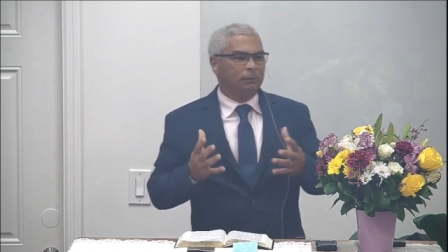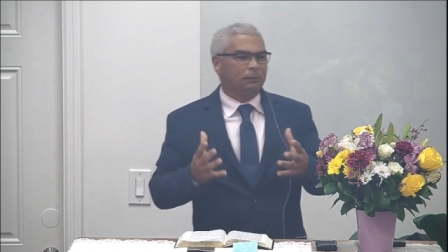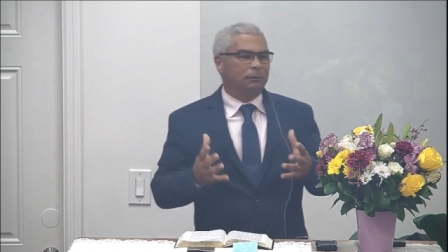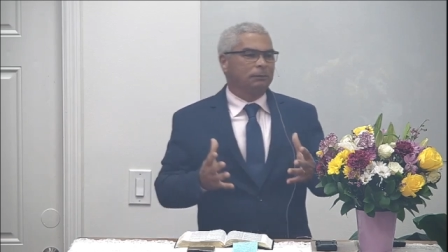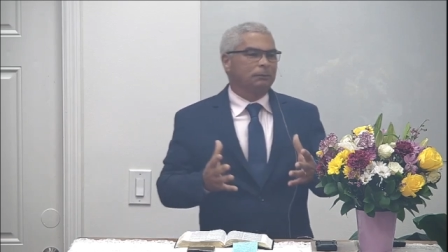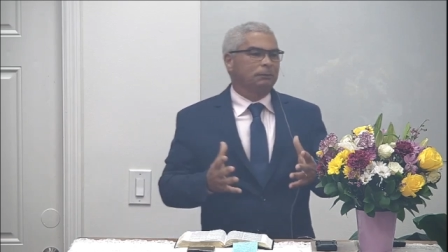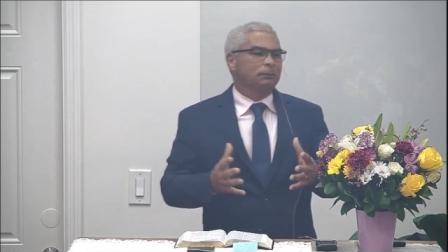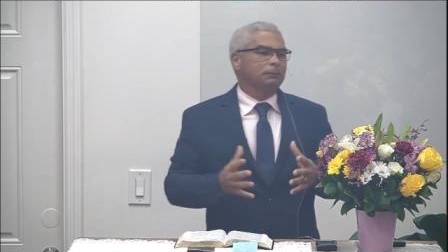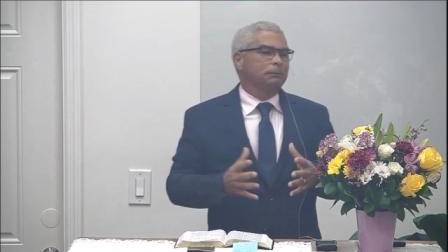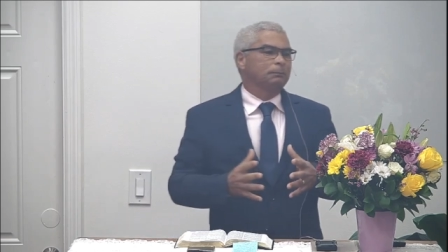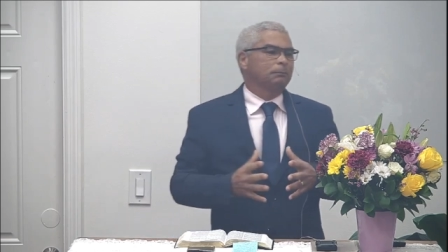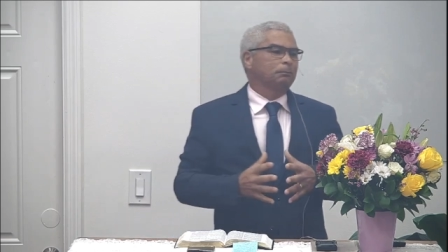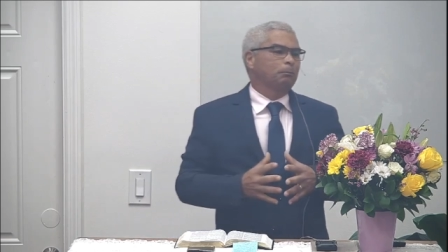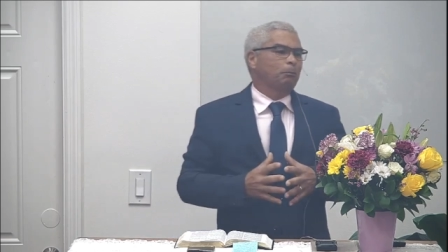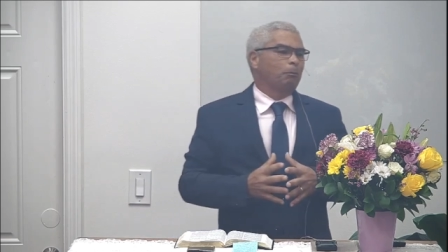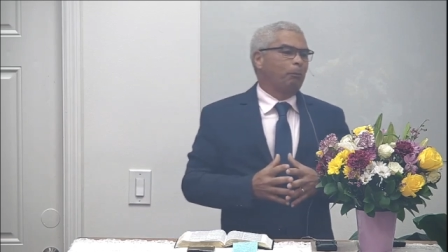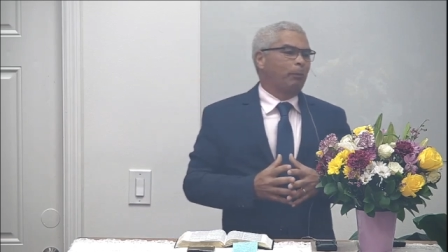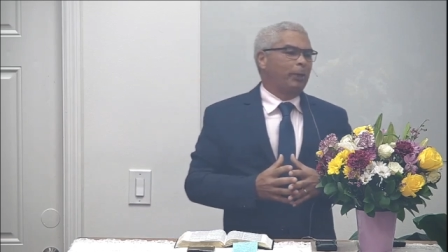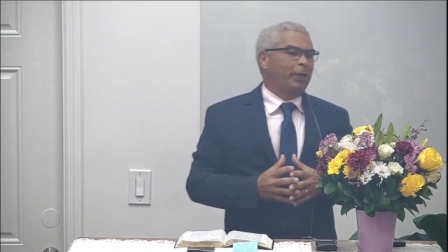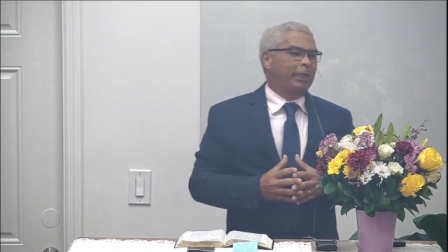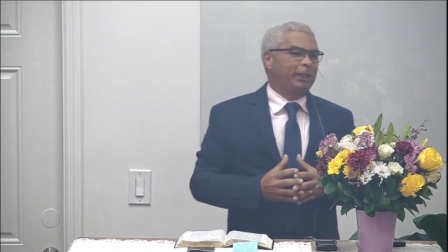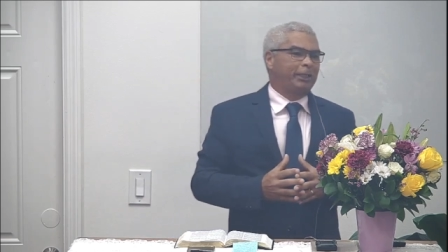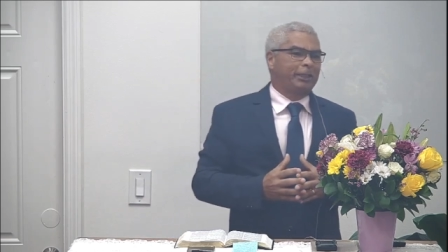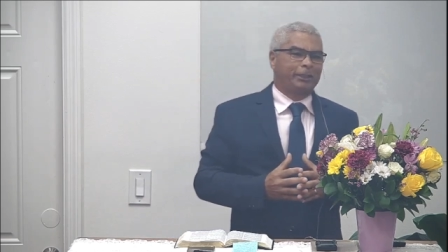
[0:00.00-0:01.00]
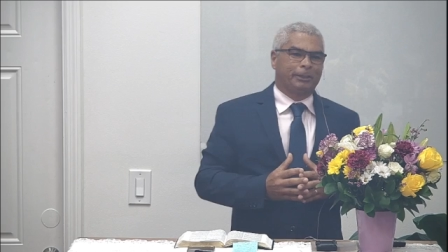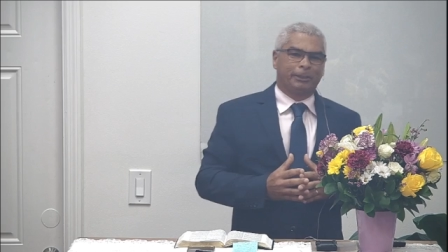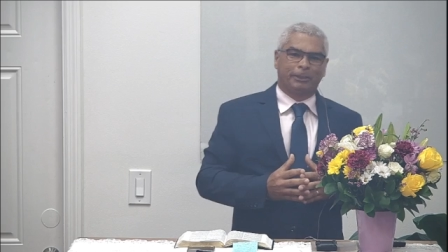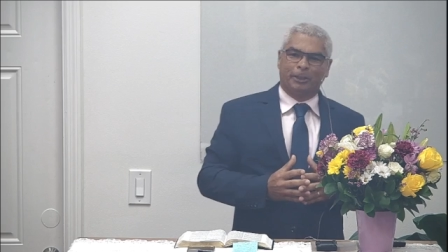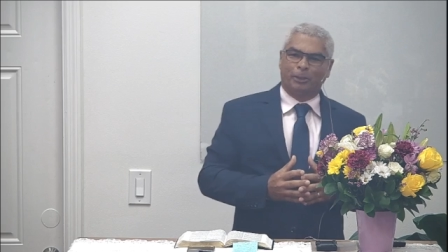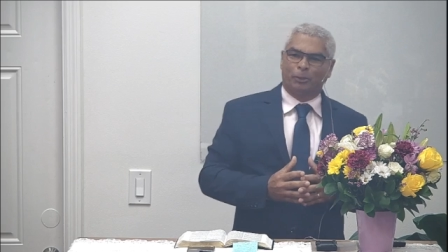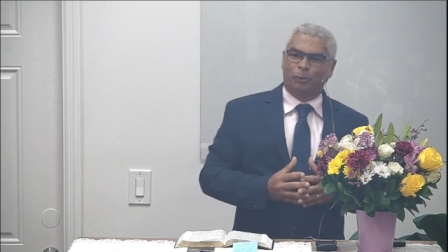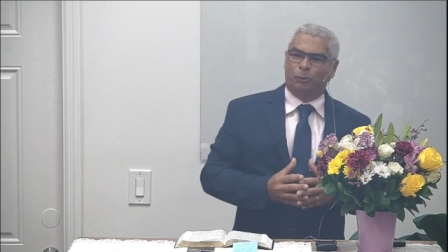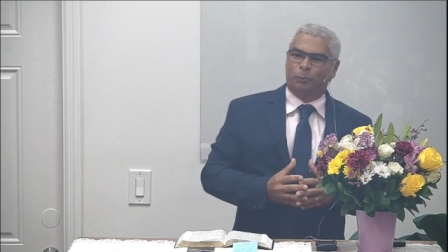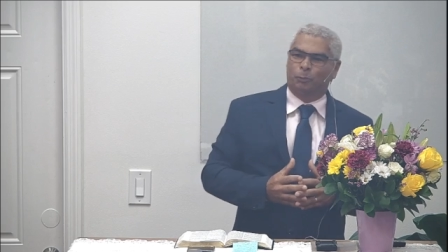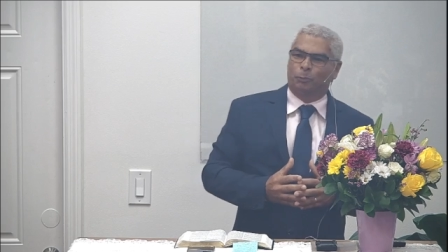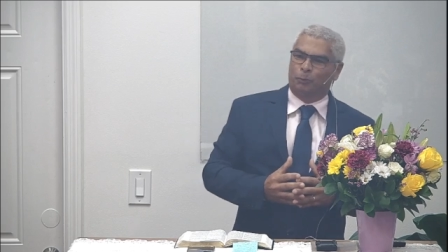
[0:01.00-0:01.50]
working for
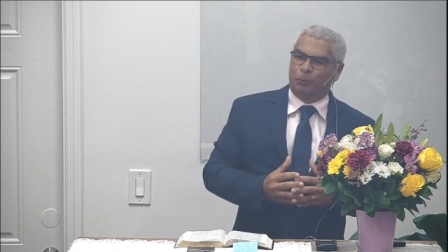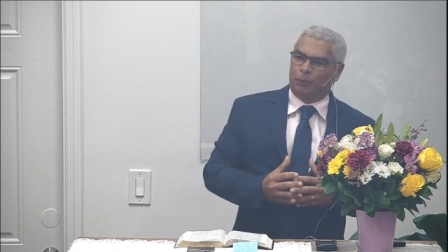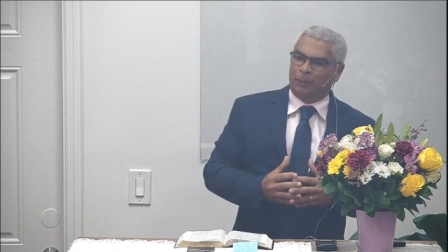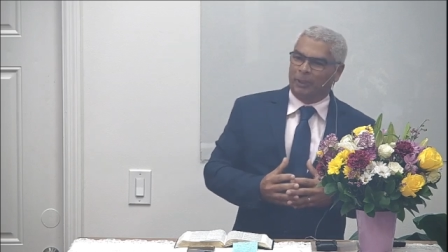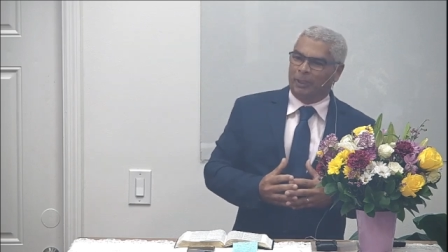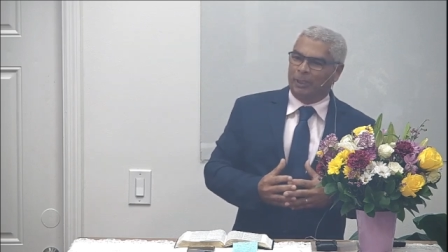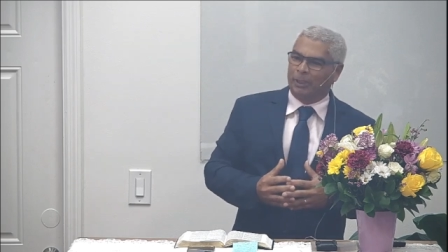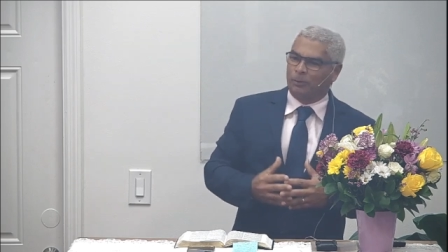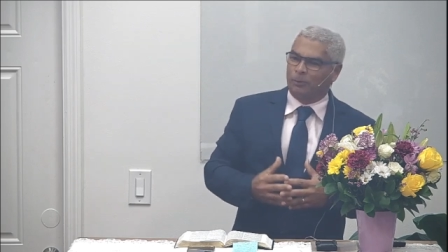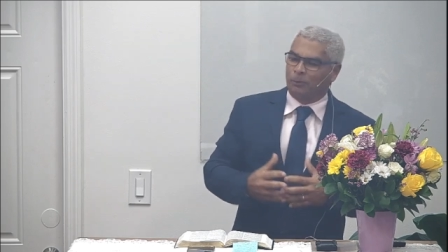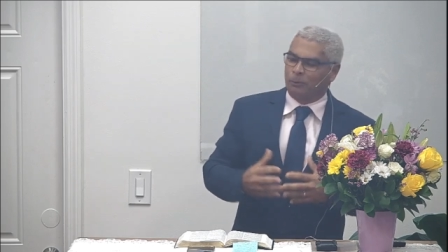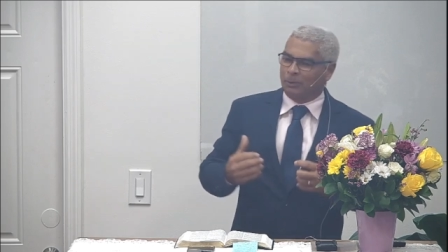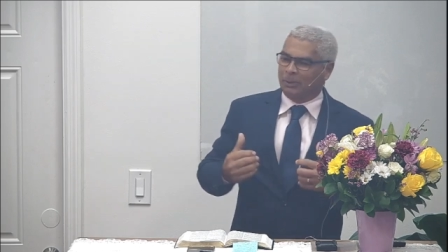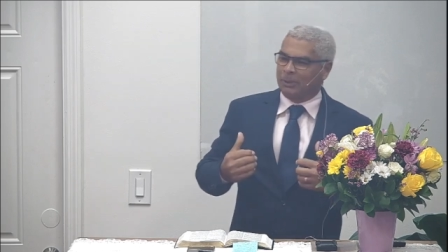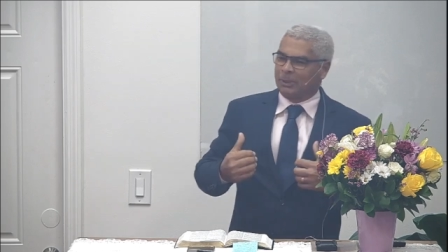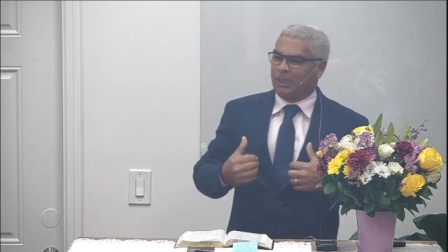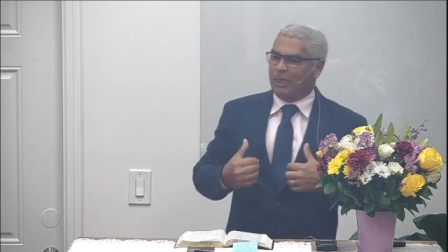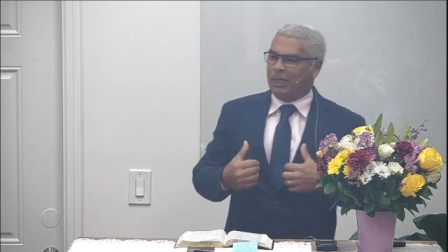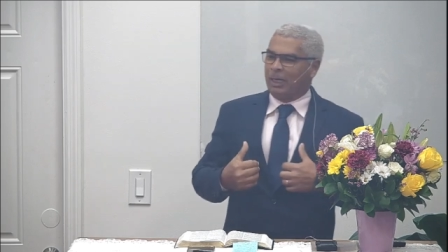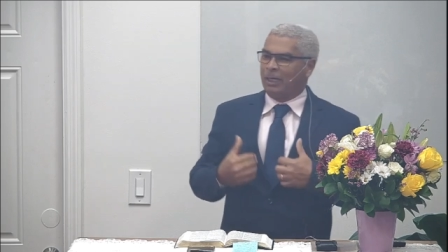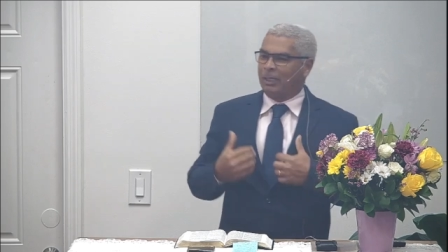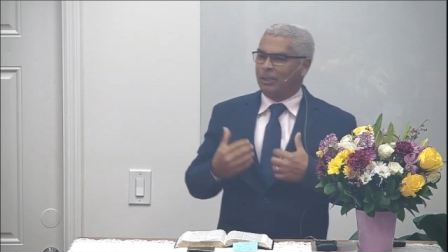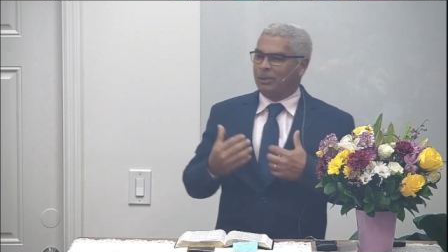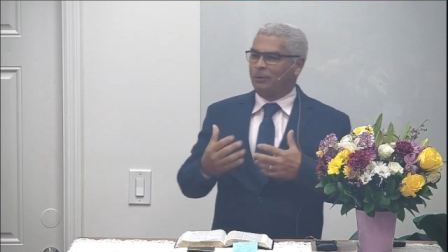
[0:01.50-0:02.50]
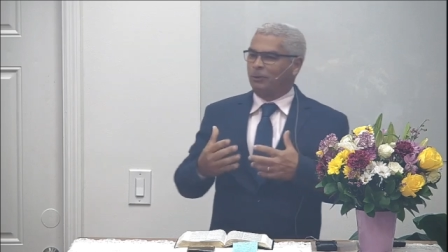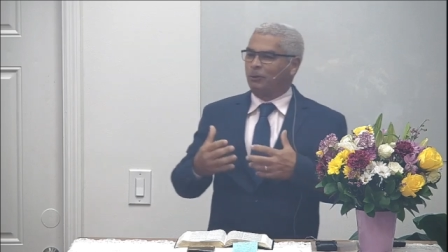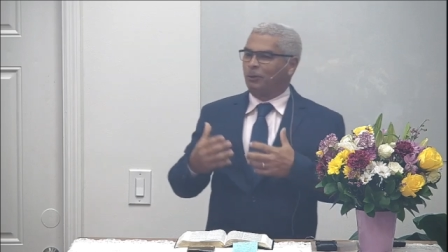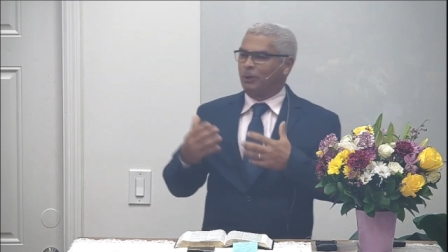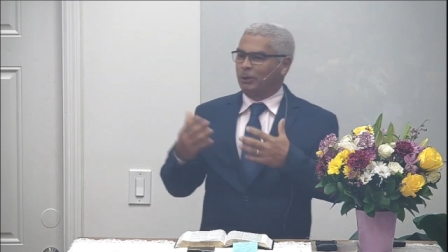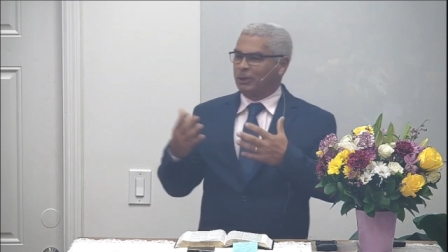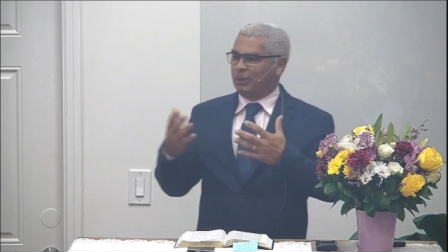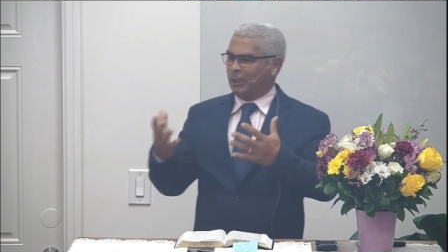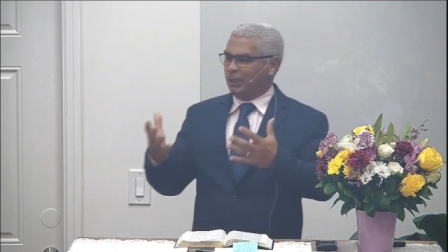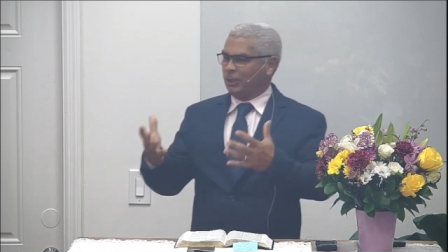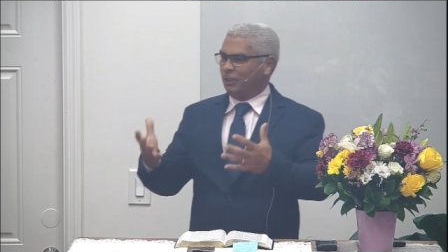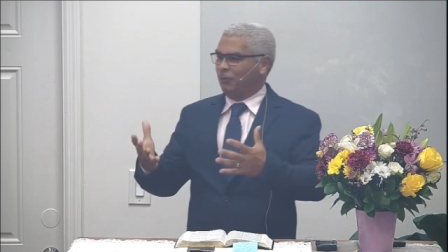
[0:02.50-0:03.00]
our co-workers so
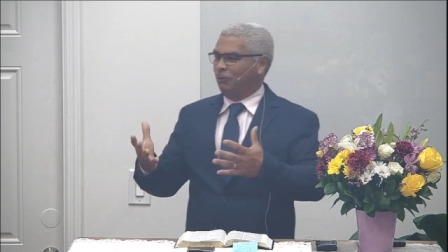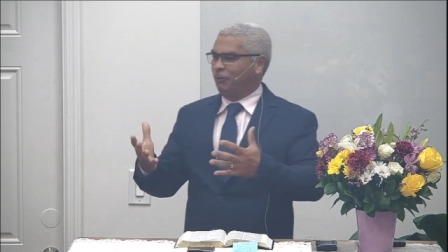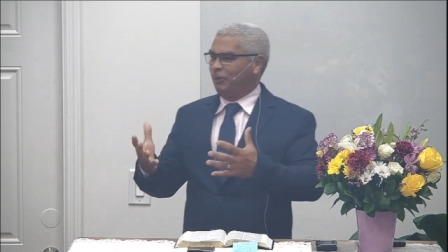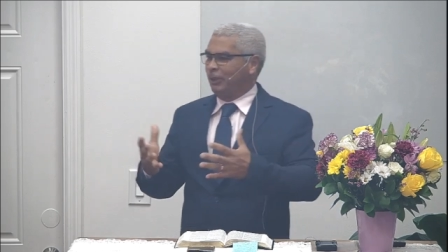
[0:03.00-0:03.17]
that